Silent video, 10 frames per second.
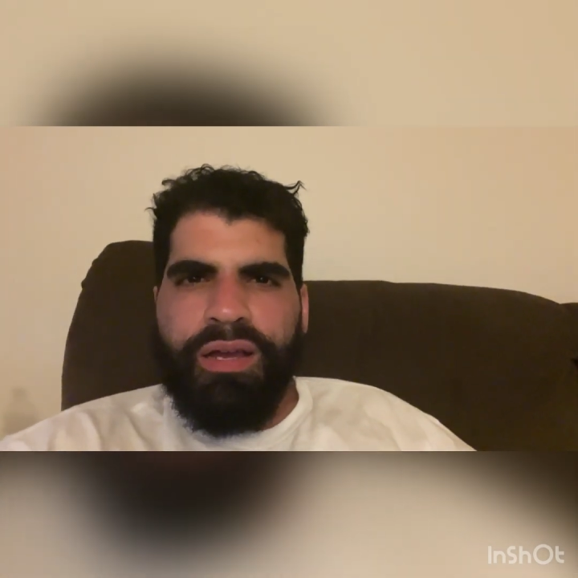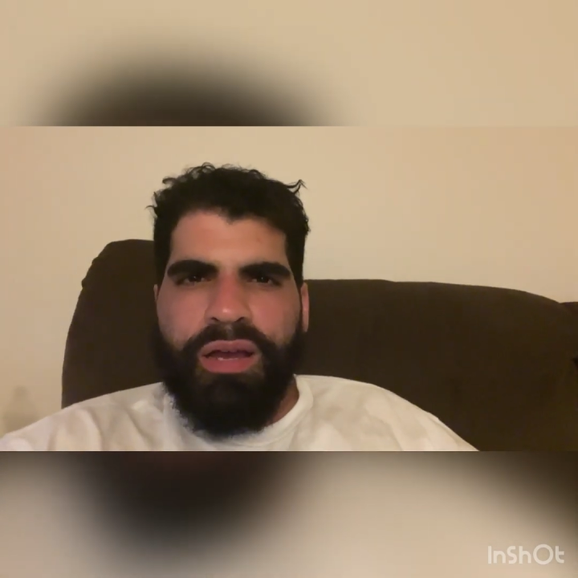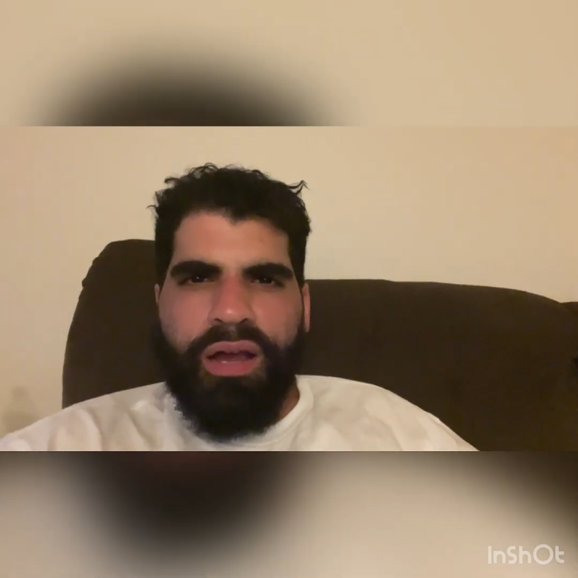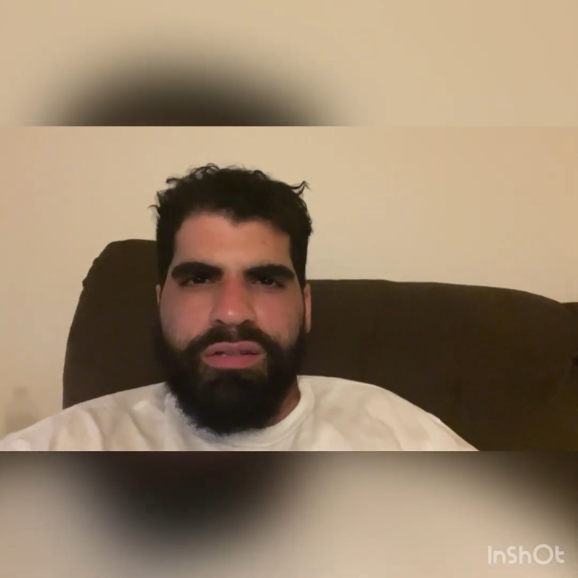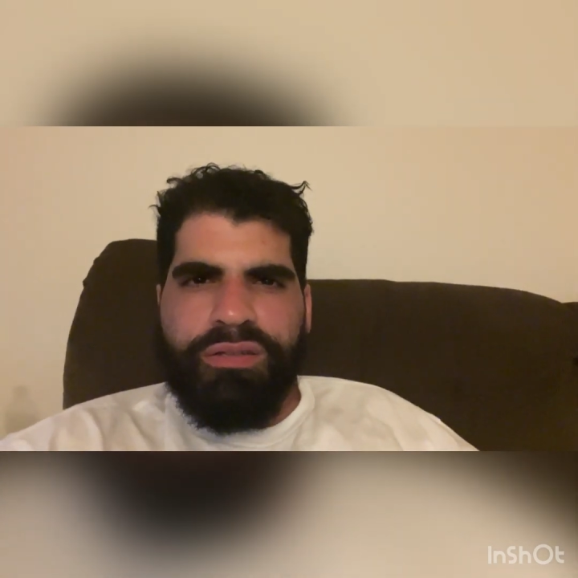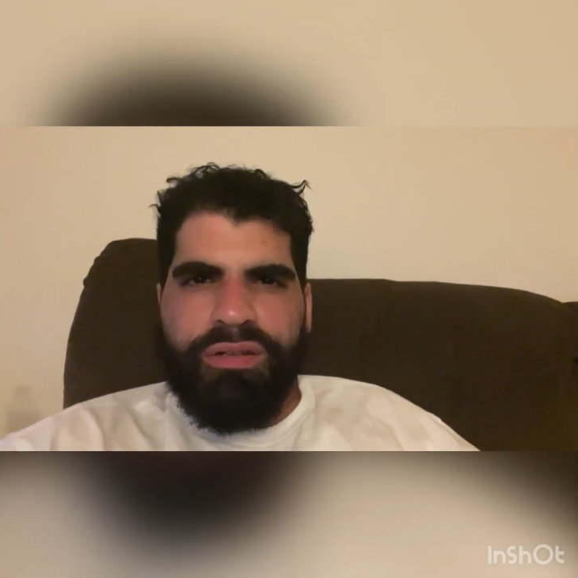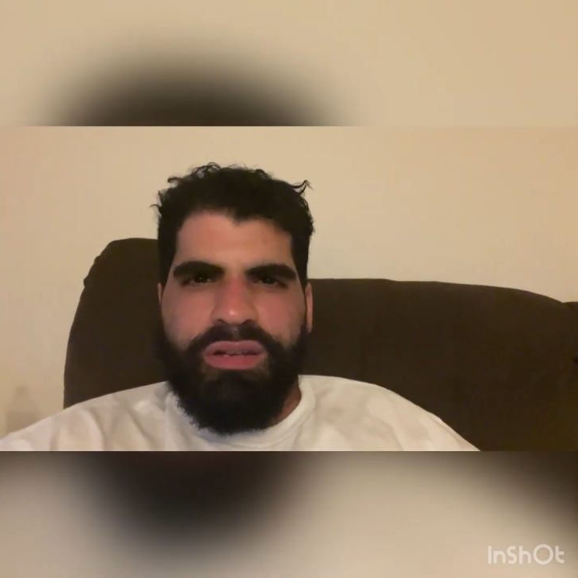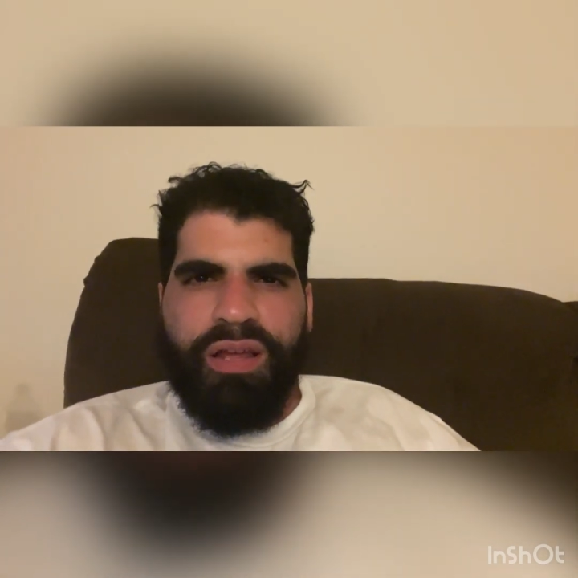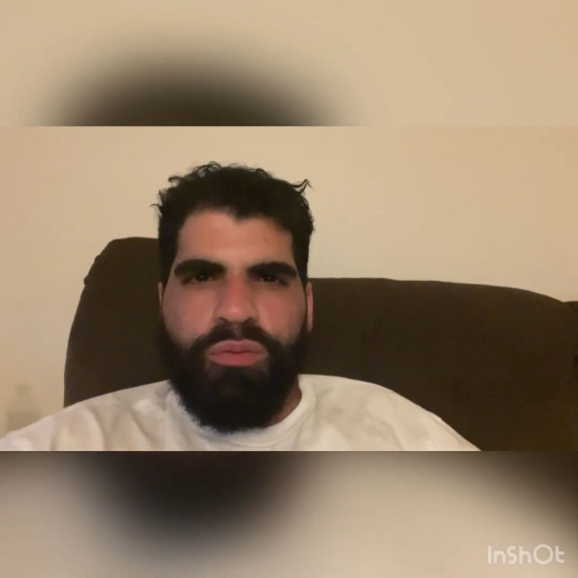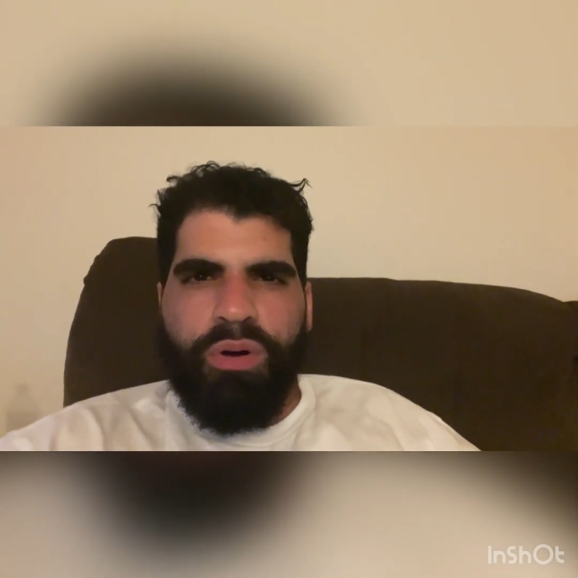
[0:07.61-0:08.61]
I took
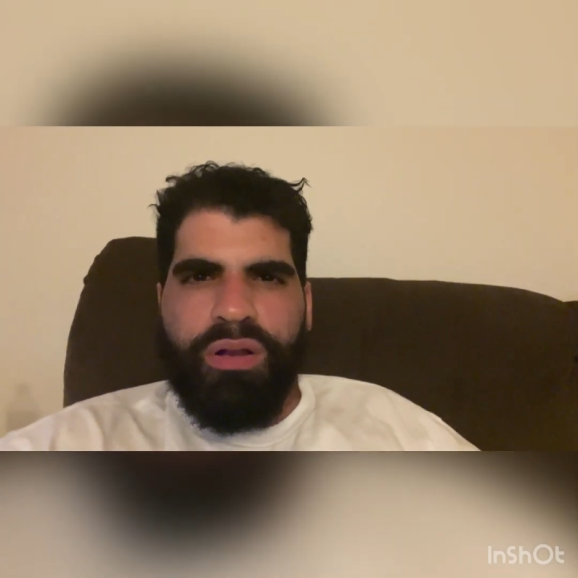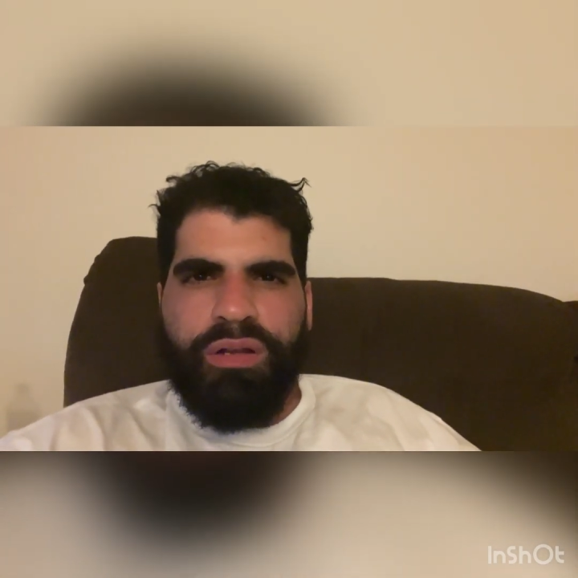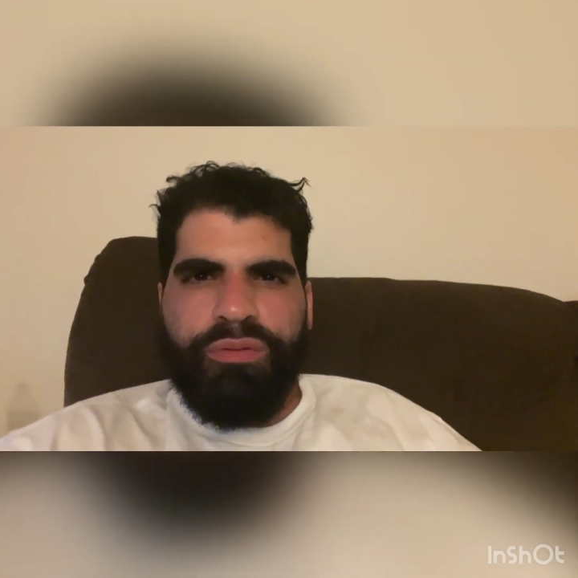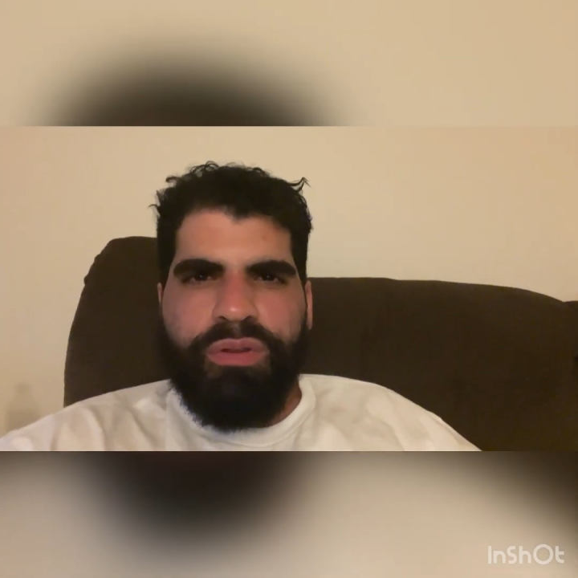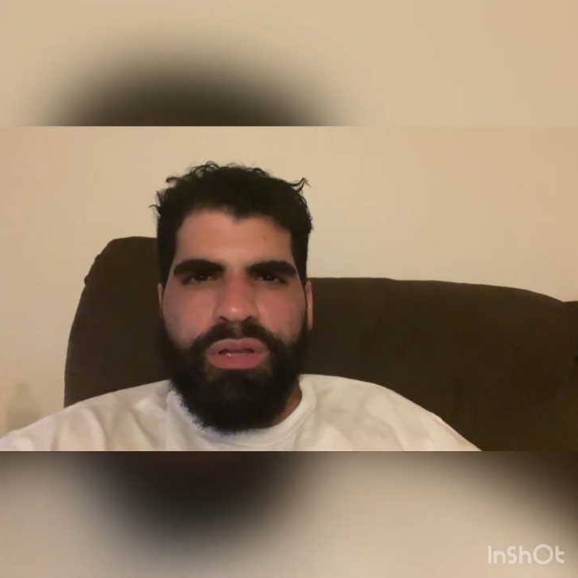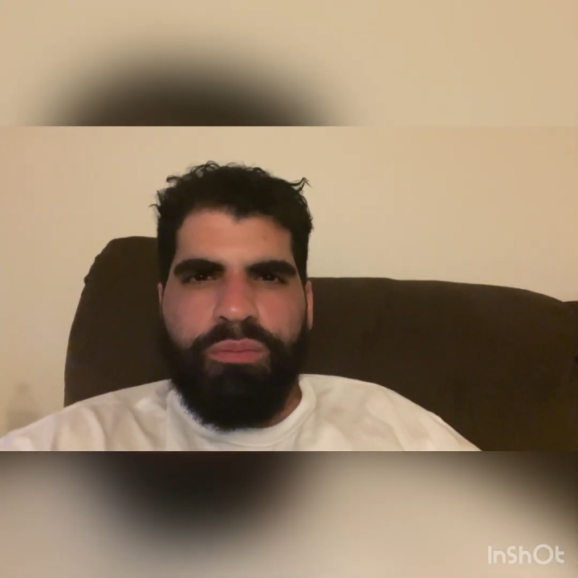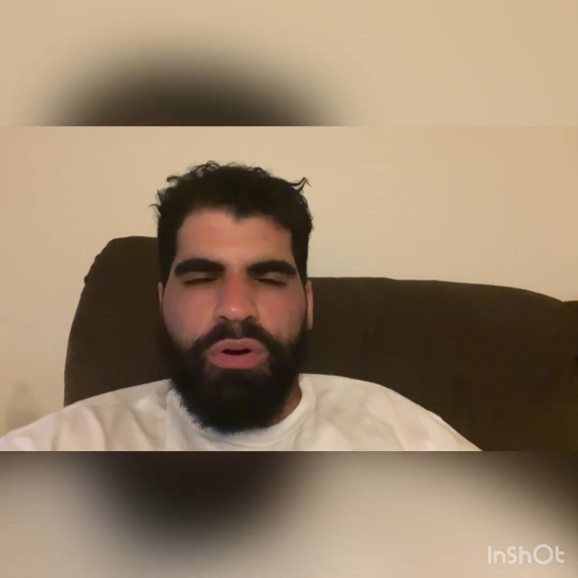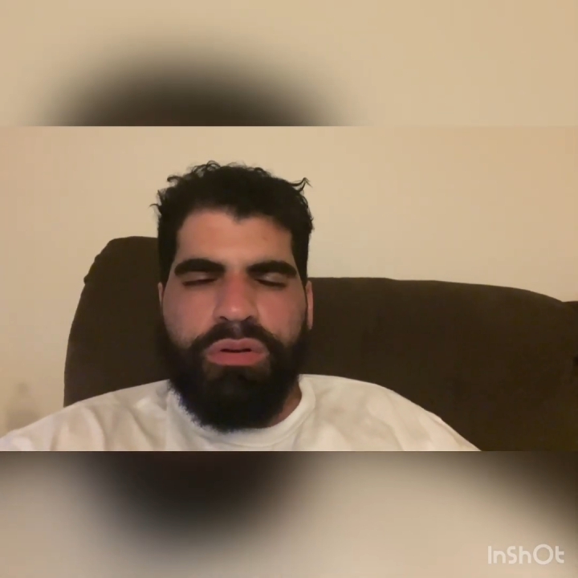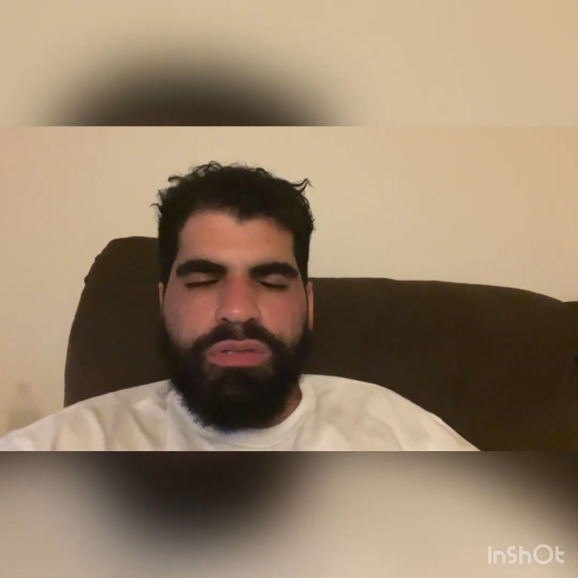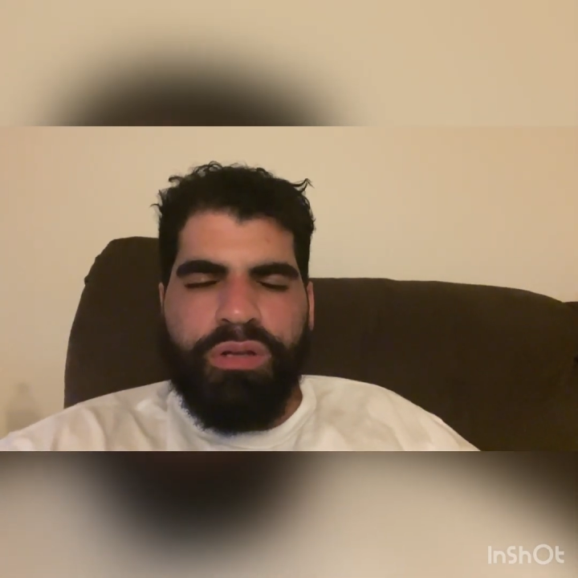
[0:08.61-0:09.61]
day one of the
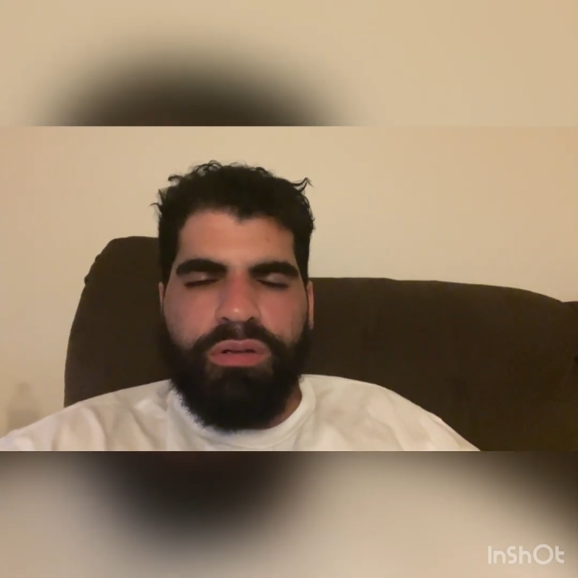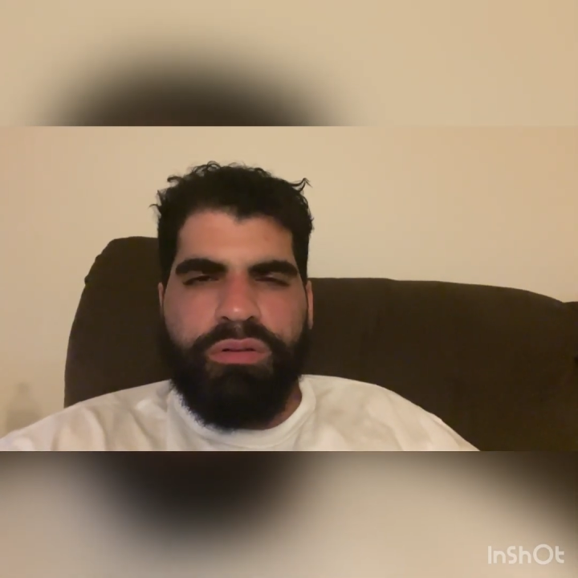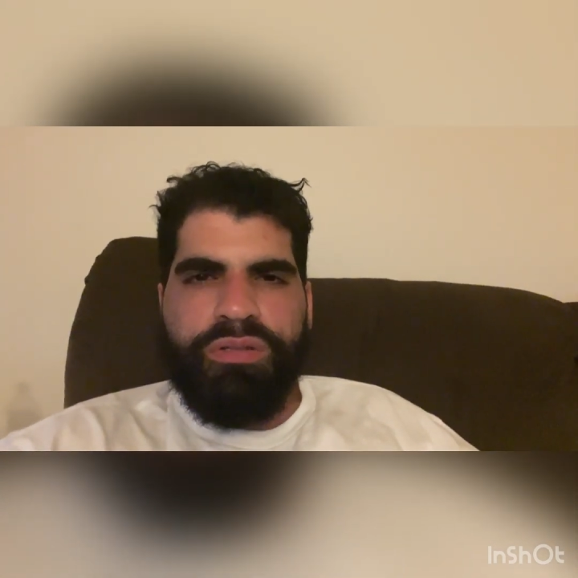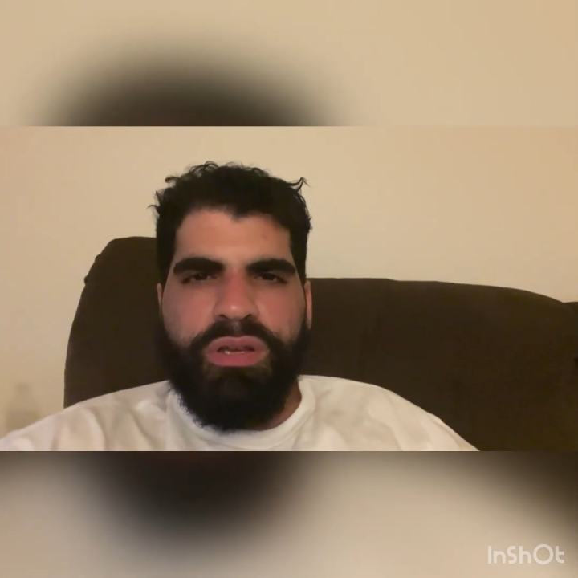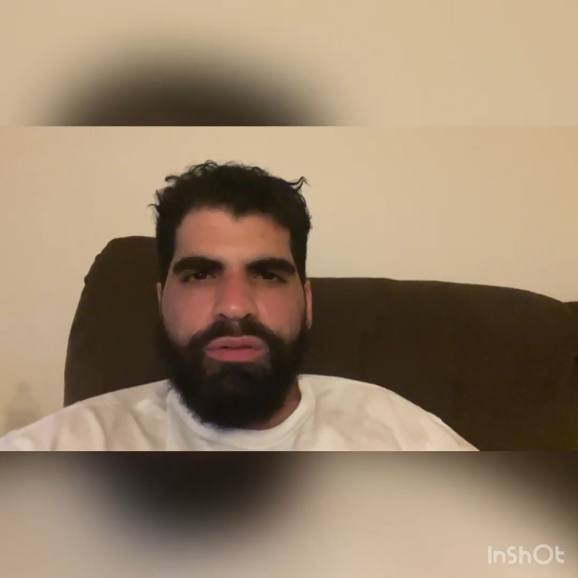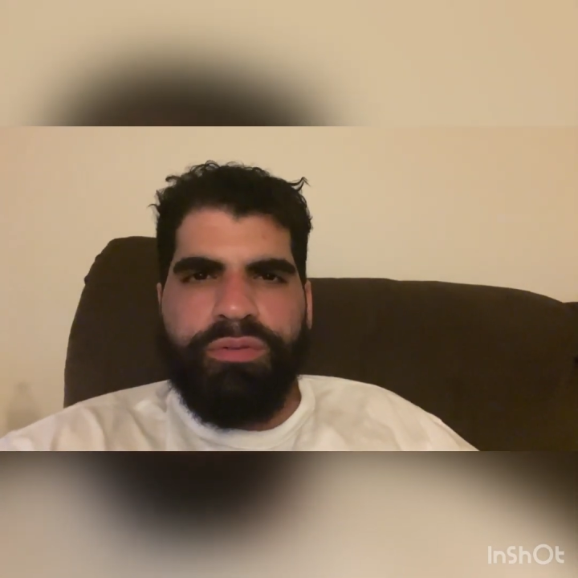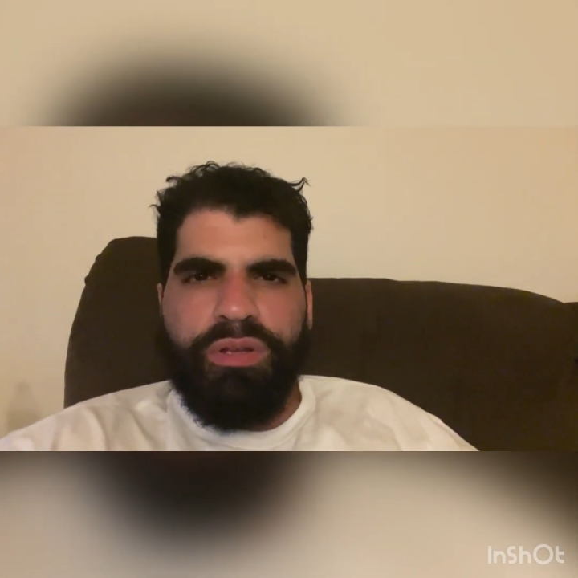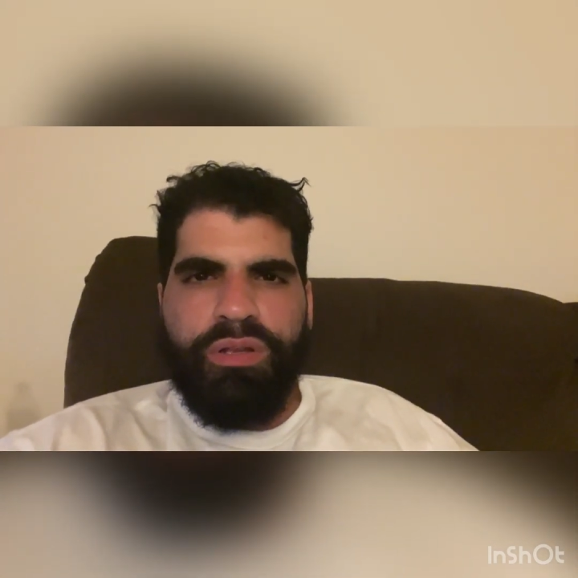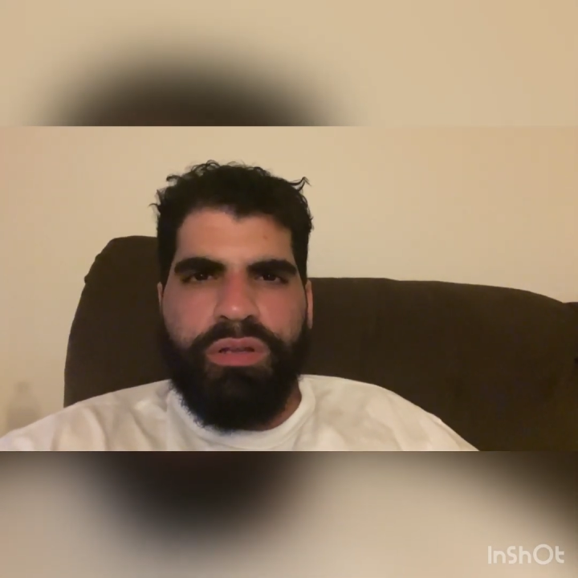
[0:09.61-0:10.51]
motorcycle safety